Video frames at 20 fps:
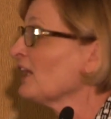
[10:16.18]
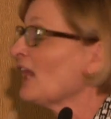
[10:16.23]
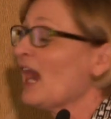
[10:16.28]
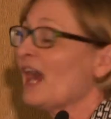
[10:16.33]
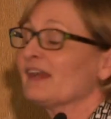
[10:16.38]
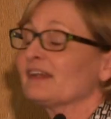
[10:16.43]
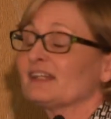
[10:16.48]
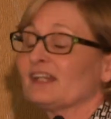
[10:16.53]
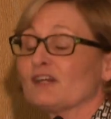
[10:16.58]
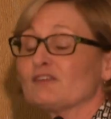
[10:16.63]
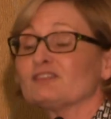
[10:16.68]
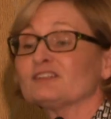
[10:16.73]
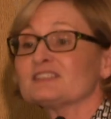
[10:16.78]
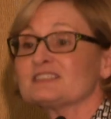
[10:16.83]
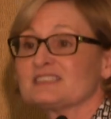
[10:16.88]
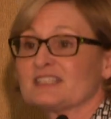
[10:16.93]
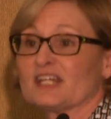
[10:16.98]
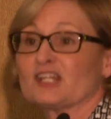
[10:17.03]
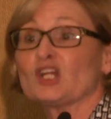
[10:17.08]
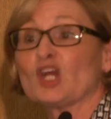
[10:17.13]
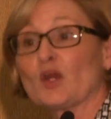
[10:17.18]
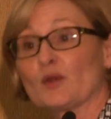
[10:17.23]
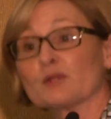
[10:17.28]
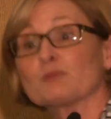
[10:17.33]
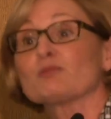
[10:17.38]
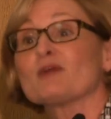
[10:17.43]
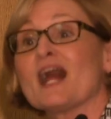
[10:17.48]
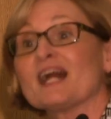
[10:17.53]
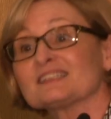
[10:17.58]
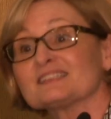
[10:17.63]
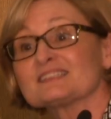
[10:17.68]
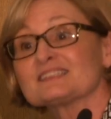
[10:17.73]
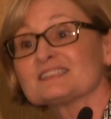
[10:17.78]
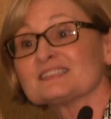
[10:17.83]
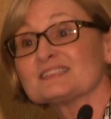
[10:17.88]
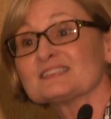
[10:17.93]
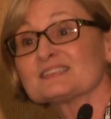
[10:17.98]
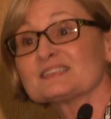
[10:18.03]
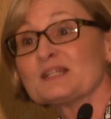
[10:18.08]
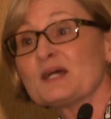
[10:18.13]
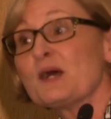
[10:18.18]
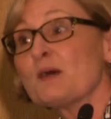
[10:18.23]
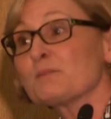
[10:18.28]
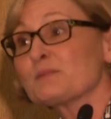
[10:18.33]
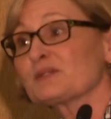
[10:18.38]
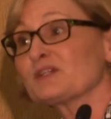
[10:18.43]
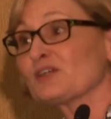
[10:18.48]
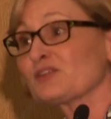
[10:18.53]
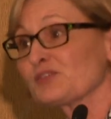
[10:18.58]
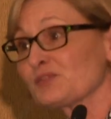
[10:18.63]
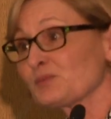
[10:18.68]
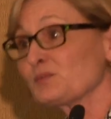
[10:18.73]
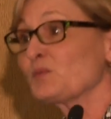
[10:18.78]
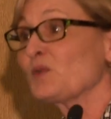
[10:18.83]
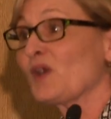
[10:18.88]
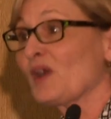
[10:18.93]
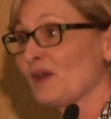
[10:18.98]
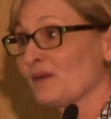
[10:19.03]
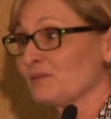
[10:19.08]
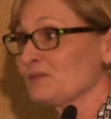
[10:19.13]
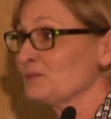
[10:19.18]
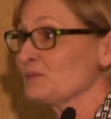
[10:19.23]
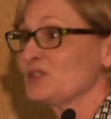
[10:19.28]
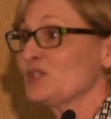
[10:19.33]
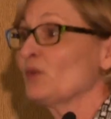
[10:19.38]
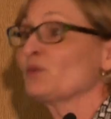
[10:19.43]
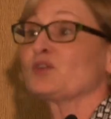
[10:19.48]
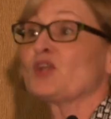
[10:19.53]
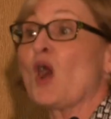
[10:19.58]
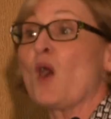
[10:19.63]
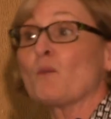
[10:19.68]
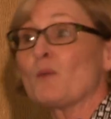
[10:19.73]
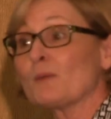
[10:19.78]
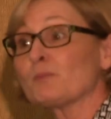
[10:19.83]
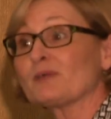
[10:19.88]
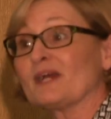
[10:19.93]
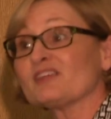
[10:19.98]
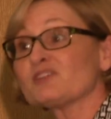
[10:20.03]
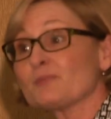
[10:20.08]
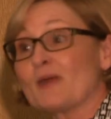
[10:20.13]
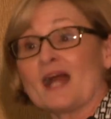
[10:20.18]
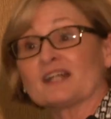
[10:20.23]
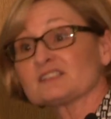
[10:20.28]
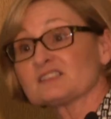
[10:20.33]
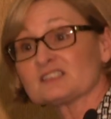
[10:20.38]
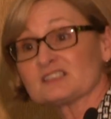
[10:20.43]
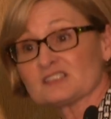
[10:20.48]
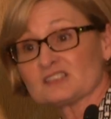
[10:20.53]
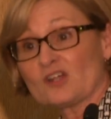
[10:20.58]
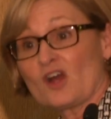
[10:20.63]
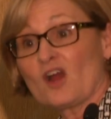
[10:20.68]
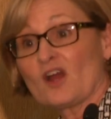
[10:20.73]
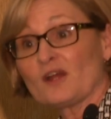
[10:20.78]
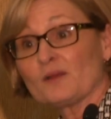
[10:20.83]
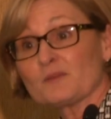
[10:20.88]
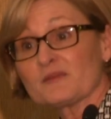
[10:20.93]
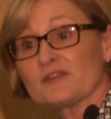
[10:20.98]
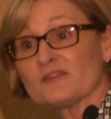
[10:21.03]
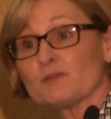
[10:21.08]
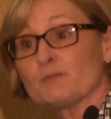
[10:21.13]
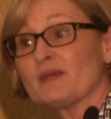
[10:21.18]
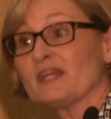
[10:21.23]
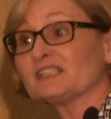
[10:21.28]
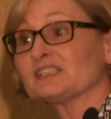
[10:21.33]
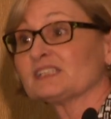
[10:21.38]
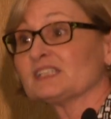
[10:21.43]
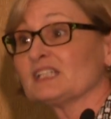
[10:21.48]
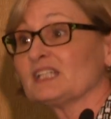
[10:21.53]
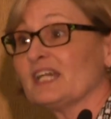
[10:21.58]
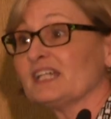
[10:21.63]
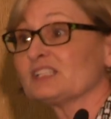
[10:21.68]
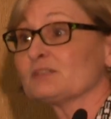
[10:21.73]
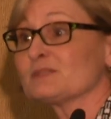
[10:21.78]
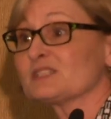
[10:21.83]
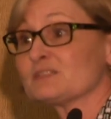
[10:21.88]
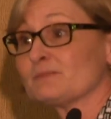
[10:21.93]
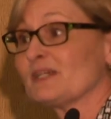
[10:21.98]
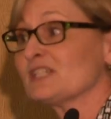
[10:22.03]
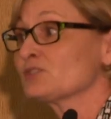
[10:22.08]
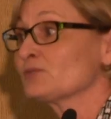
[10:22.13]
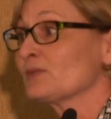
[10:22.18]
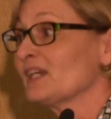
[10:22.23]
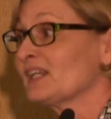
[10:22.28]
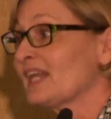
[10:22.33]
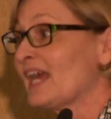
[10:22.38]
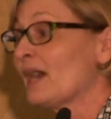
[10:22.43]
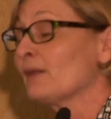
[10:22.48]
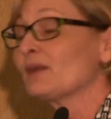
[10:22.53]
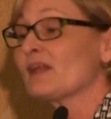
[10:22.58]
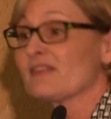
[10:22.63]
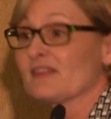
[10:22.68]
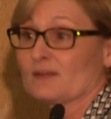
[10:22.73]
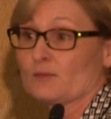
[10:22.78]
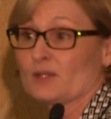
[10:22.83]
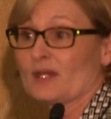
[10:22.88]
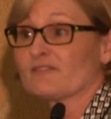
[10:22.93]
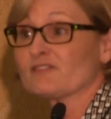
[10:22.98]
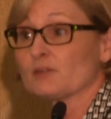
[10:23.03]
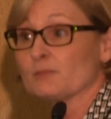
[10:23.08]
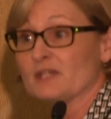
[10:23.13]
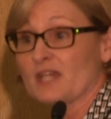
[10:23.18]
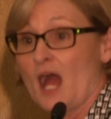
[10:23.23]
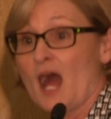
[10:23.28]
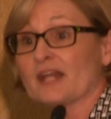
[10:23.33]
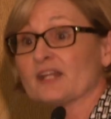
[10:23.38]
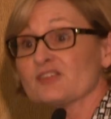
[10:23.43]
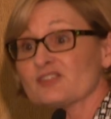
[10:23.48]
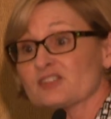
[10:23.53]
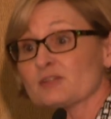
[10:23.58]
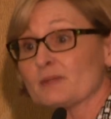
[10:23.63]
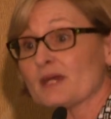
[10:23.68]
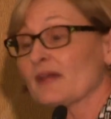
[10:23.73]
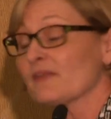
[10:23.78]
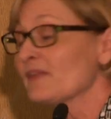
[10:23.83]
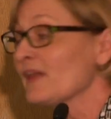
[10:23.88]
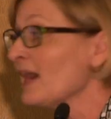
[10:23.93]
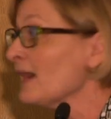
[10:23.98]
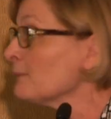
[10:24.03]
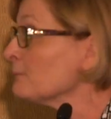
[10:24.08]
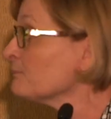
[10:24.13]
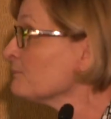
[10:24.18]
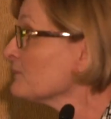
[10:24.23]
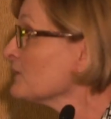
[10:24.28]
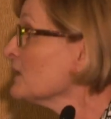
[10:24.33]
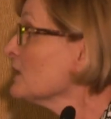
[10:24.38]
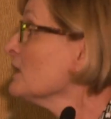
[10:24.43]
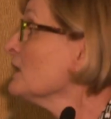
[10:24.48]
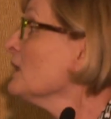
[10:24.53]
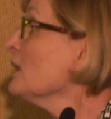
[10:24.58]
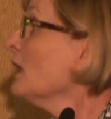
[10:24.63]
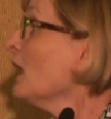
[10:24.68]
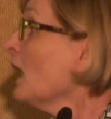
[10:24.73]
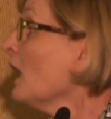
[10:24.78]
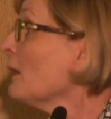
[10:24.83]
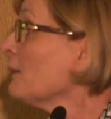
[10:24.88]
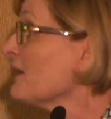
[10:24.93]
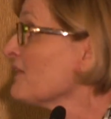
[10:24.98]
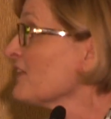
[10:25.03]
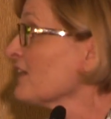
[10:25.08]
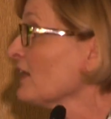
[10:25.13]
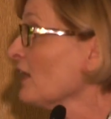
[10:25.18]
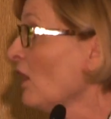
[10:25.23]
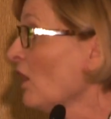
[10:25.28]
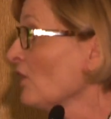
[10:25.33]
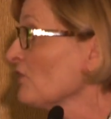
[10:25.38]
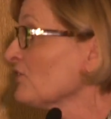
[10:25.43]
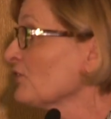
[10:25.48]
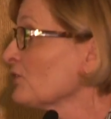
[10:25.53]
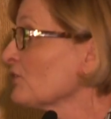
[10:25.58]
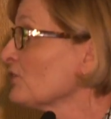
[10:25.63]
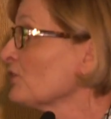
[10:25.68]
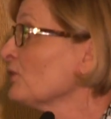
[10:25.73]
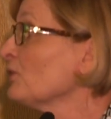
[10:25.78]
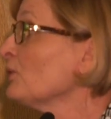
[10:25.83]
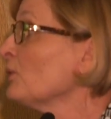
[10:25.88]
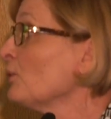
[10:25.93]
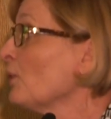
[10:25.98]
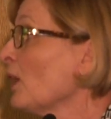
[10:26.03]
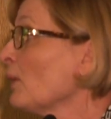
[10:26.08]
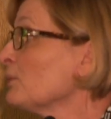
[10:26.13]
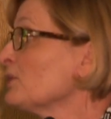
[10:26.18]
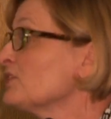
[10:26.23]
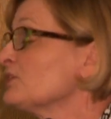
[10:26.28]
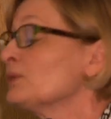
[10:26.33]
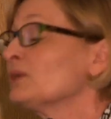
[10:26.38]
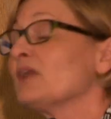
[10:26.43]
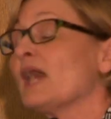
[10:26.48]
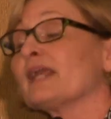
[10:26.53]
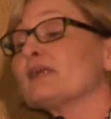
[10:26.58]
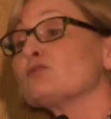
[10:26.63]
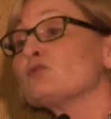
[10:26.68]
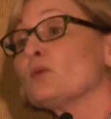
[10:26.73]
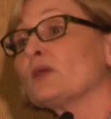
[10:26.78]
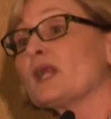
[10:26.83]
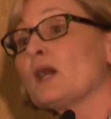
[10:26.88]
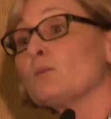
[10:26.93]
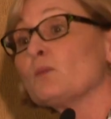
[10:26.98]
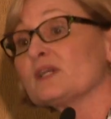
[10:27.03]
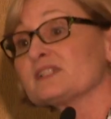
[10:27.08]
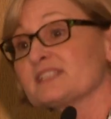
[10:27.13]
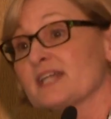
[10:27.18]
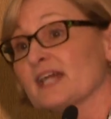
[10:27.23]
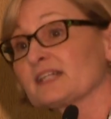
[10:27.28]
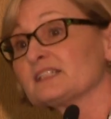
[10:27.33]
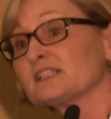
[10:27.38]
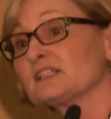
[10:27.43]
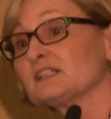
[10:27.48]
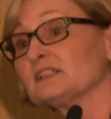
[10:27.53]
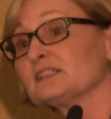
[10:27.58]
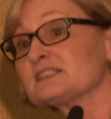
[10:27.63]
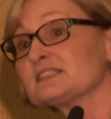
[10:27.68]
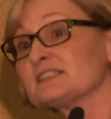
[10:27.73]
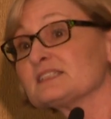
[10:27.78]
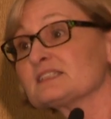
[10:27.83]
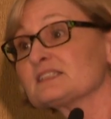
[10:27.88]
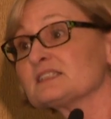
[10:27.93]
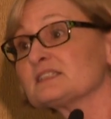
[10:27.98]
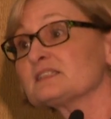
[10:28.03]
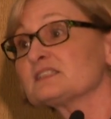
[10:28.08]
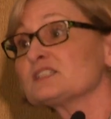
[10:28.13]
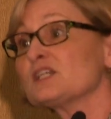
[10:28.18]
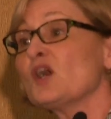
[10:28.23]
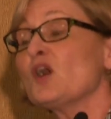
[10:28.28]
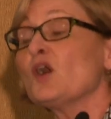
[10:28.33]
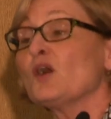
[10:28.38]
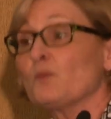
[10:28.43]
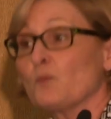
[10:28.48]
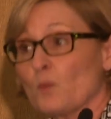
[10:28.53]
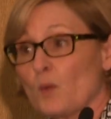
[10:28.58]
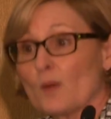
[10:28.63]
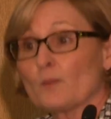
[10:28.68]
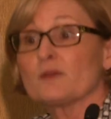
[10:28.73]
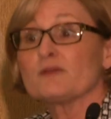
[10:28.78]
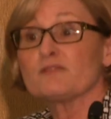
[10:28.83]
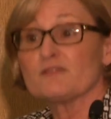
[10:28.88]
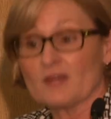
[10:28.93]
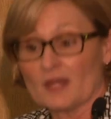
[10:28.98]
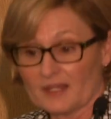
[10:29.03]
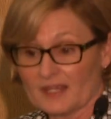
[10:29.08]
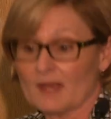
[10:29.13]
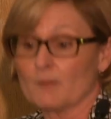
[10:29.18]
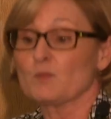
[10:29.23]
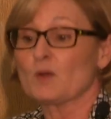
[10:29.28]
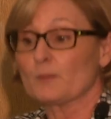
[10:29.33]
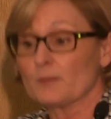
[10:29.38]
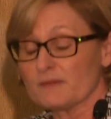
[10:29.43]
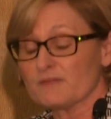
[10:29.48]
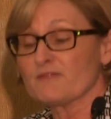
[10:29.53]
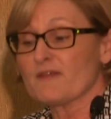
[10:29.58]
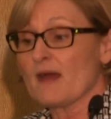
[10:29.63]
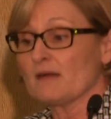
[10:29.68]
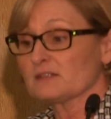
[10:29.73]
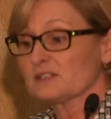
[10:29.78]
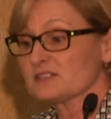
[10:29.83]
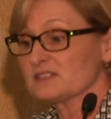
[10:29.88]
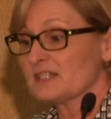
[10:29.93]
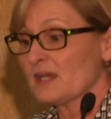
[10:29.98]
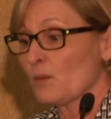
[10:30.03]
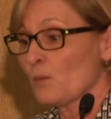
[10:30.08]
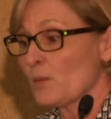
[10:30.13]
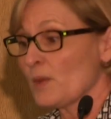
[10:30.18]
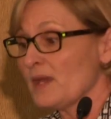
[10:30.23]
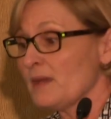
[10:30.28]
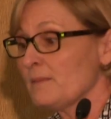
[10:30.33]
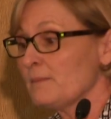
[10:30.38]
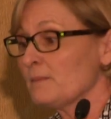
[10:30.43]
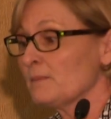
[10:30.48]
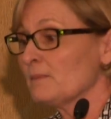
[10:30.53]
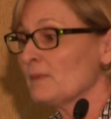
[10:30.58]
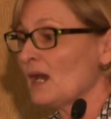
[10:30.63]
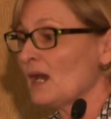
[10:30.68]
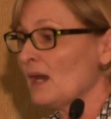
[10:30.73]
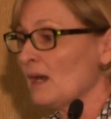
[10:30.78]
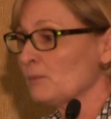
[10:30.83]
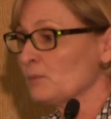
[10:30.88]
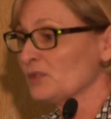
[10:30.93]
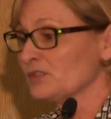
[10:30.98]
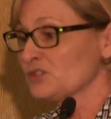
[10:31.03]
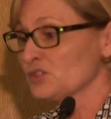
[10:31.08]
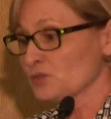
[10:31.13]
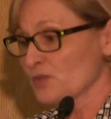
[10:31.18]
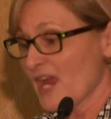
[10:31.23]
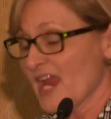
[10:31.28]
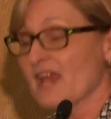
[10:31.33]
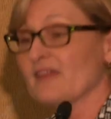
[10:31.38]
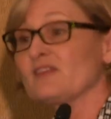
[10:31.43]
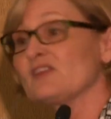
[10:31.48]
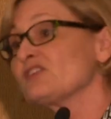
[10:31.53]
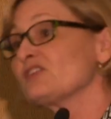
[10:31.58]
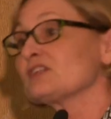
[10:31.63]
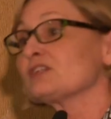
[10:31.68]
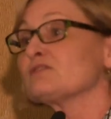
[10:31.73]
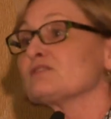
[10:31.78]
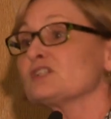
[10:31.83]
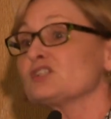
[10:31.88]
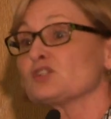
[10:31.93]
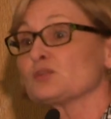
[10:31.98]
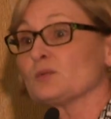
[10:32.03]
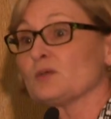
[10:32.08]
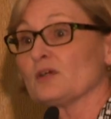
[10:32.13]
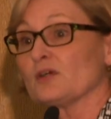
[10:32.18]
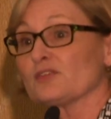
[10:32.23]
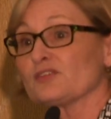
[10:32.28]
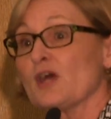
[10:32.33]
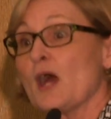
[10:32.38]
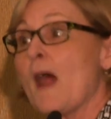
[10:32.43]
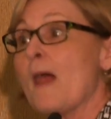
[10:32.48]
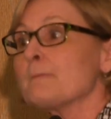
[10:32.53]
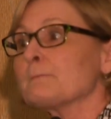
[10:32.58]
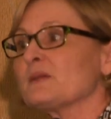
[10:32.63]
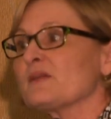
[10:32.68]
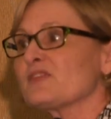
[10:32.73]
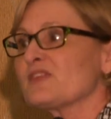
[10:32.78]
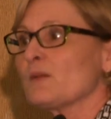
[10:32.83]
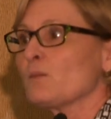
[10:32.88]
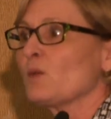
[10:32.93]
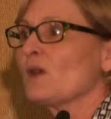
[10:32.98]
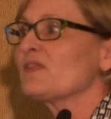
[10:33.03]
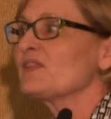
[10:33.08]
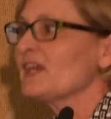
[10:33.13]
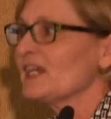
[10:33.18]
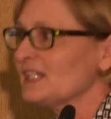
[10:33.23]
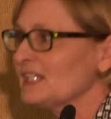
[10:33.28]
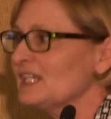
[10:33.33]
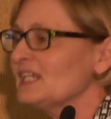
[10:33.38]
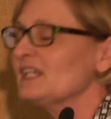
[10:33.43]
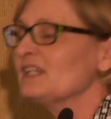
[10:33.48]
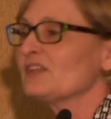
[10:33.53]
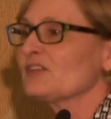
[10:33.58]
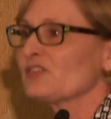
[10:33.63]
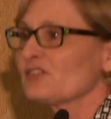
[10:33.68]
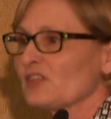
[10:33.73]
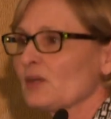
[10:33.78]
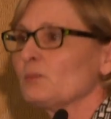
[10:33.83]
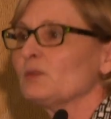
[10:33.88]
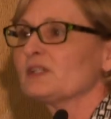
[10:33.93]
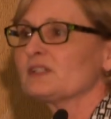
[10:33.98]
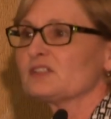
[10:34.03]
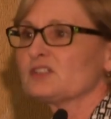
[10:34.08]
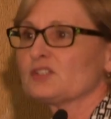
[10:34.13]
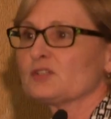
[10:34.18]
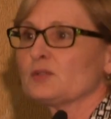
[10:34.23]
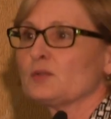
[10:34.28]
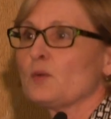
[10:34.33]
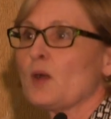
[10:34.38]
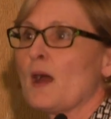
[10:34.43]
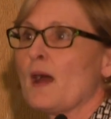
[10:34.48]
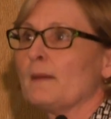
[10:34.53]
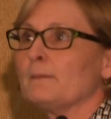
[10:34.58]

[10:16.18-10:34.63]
I carefully say current practices because we don't know what best practices are within the patient engagement space right now, and I think we have to be honest about that. I think also too, we do a lot of one-on-one technical assistance. What we've found is that we will train these individuals, but then what they need is someone to